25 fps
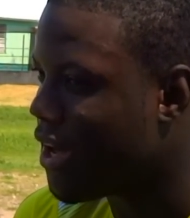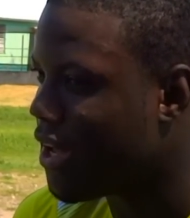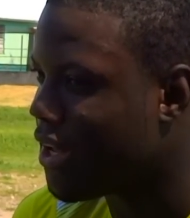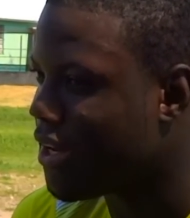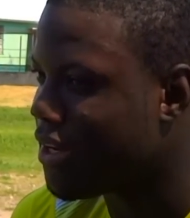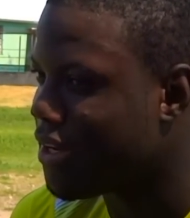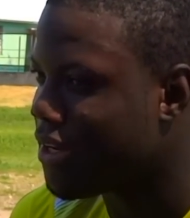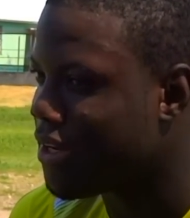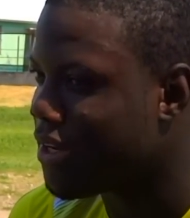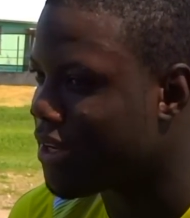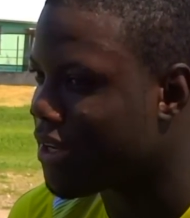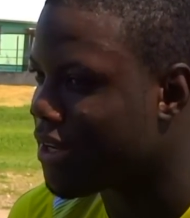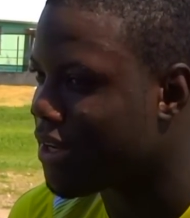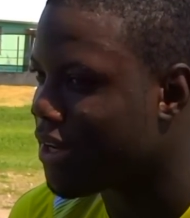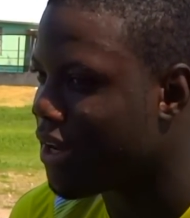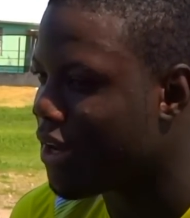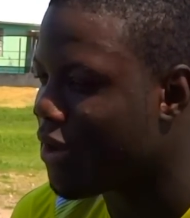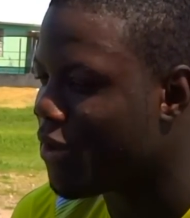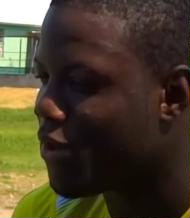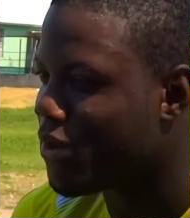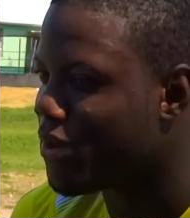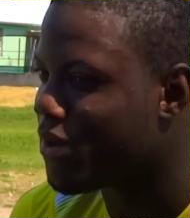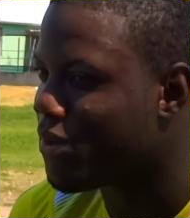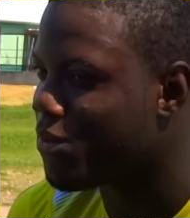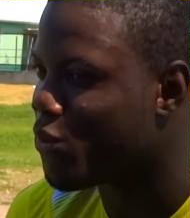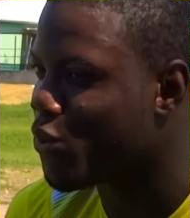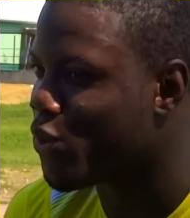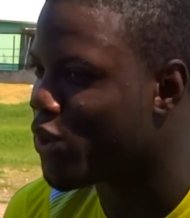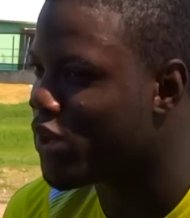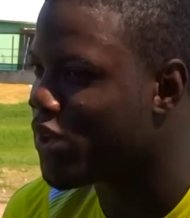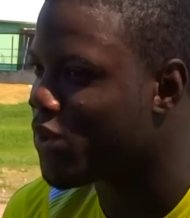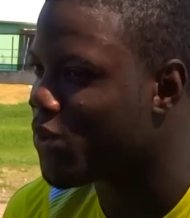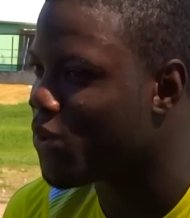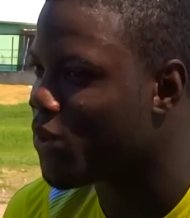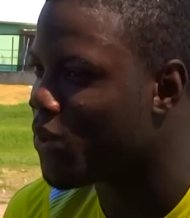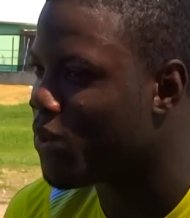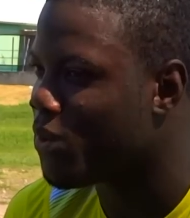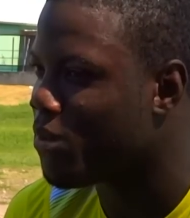And I was
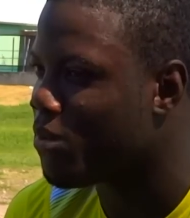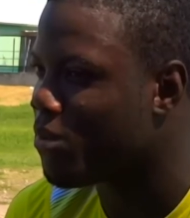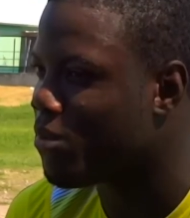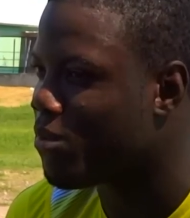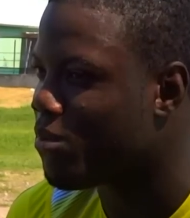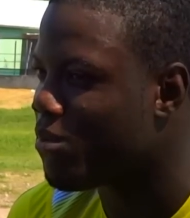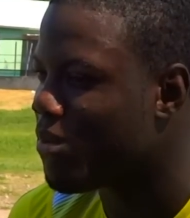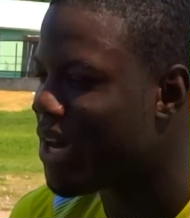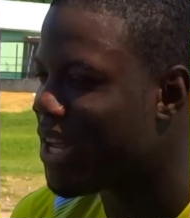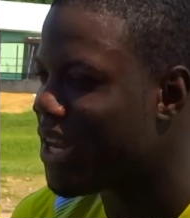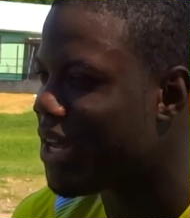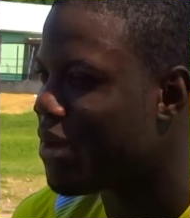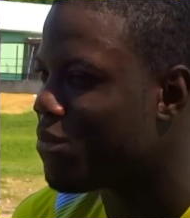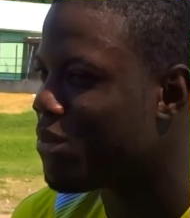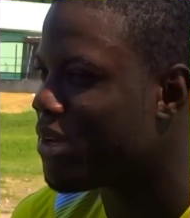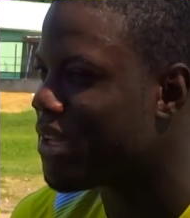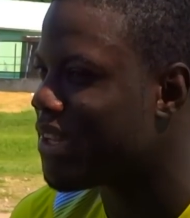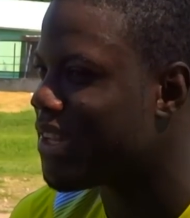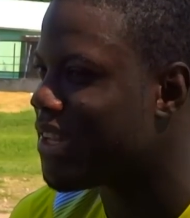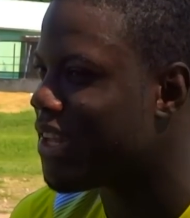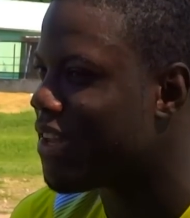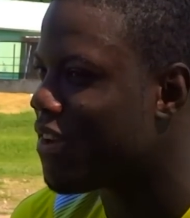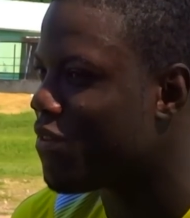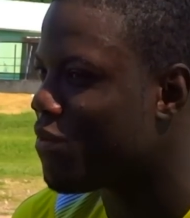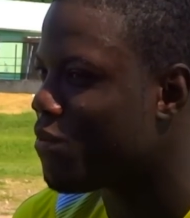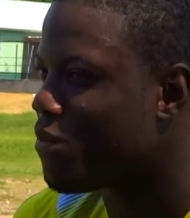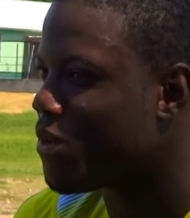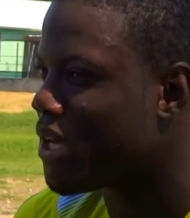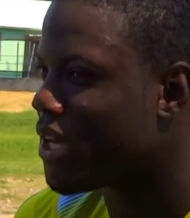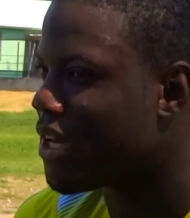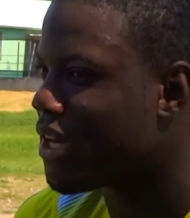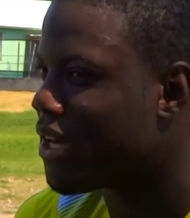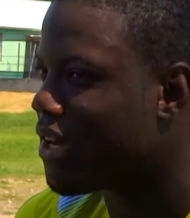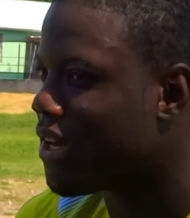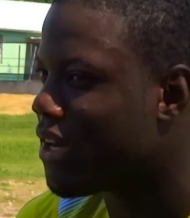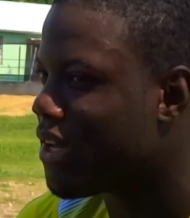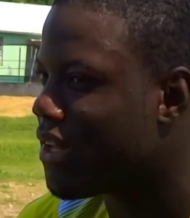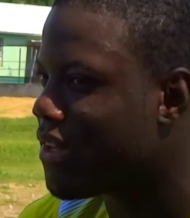more so mad at myself
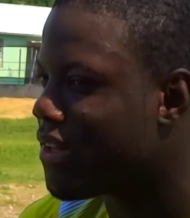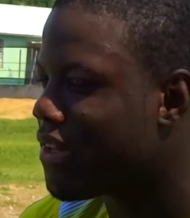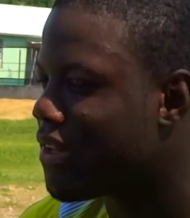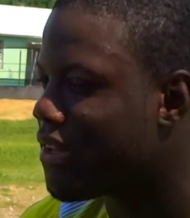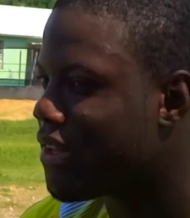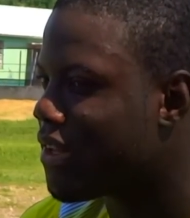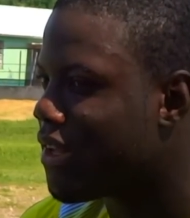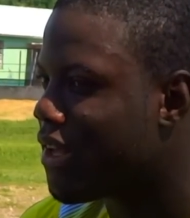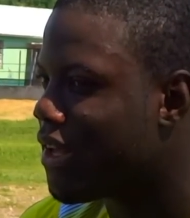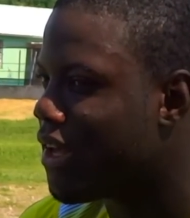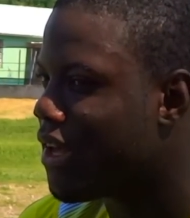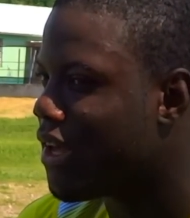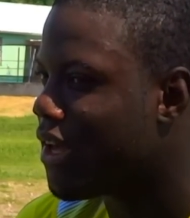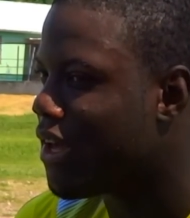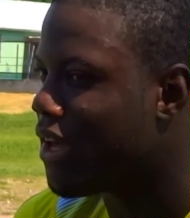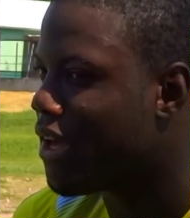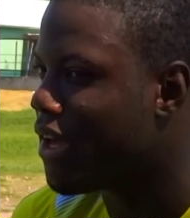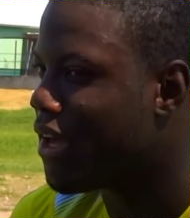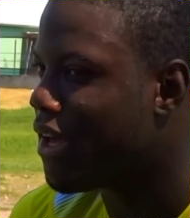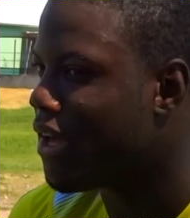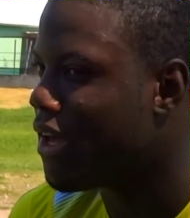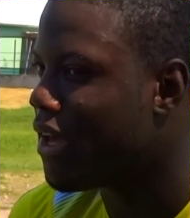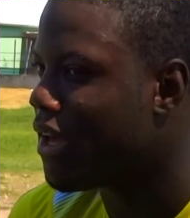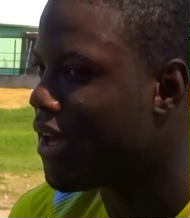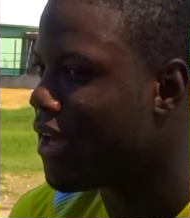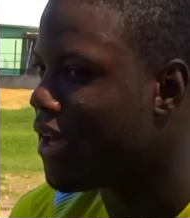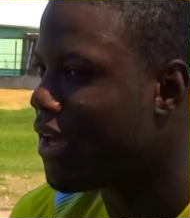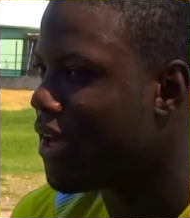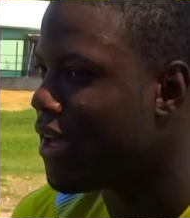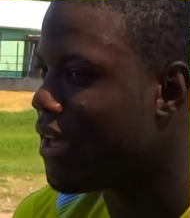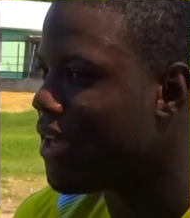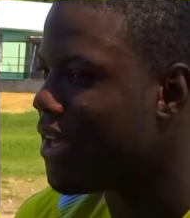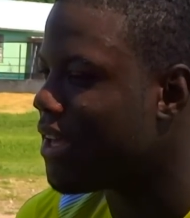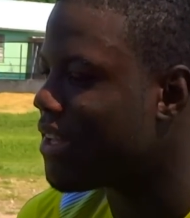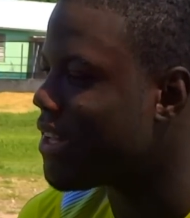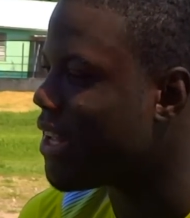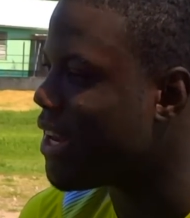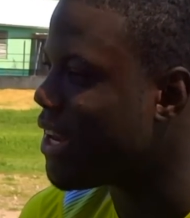because
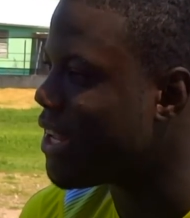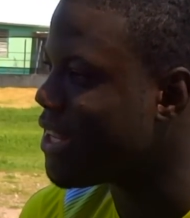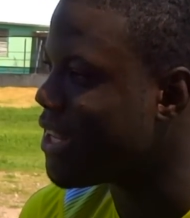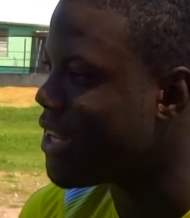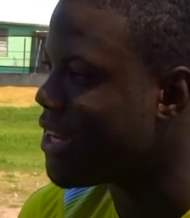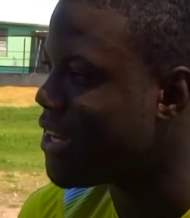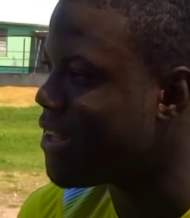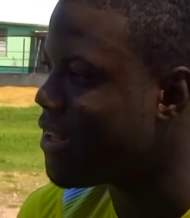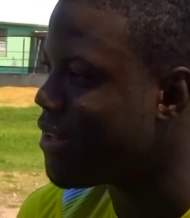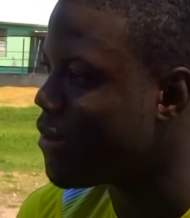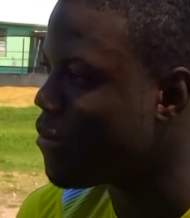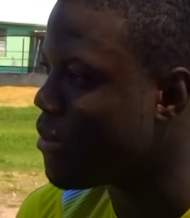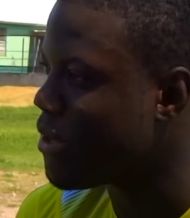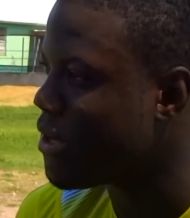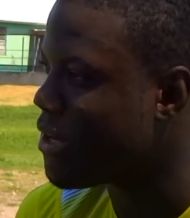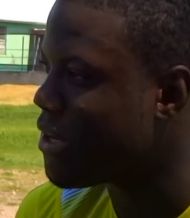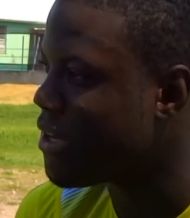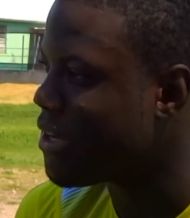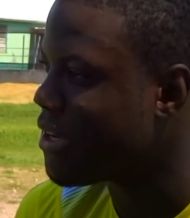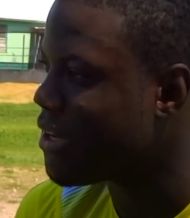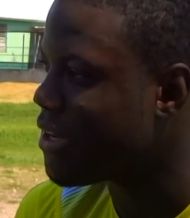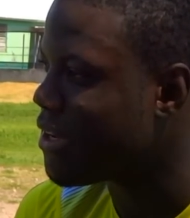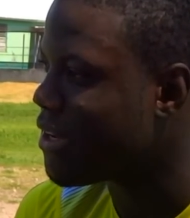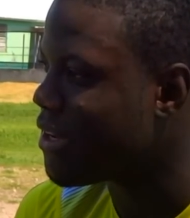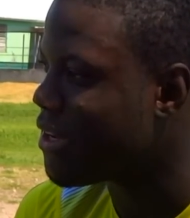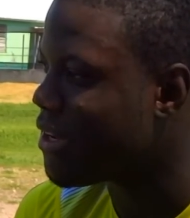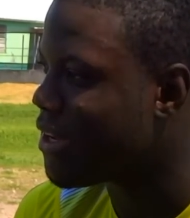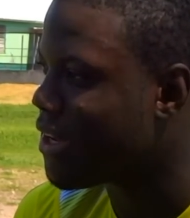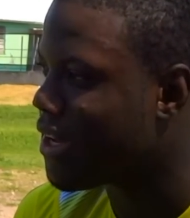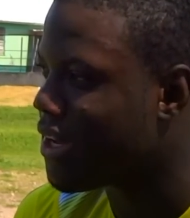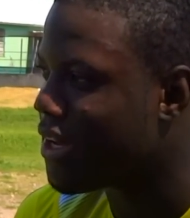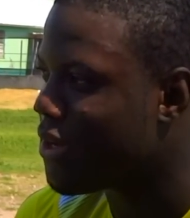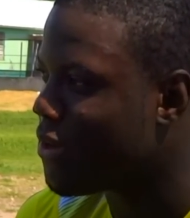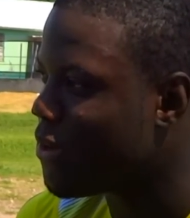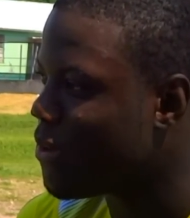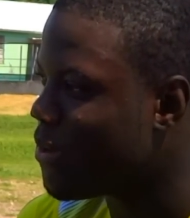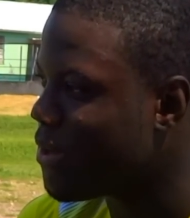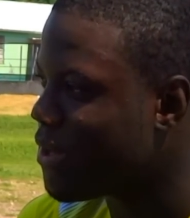he has a lot of discipline.
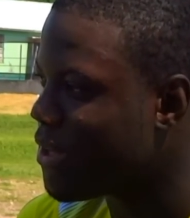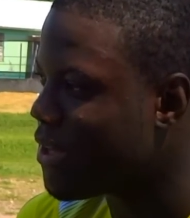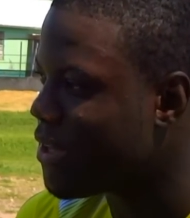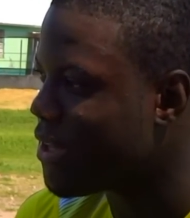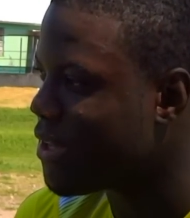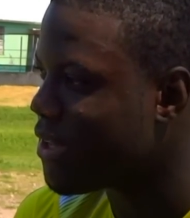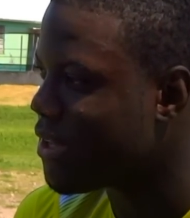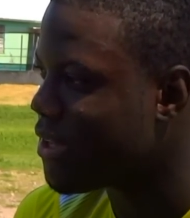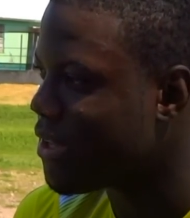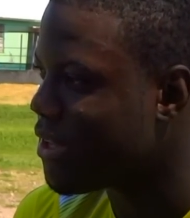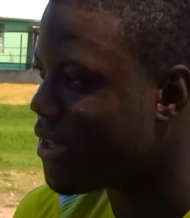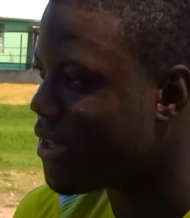I don't.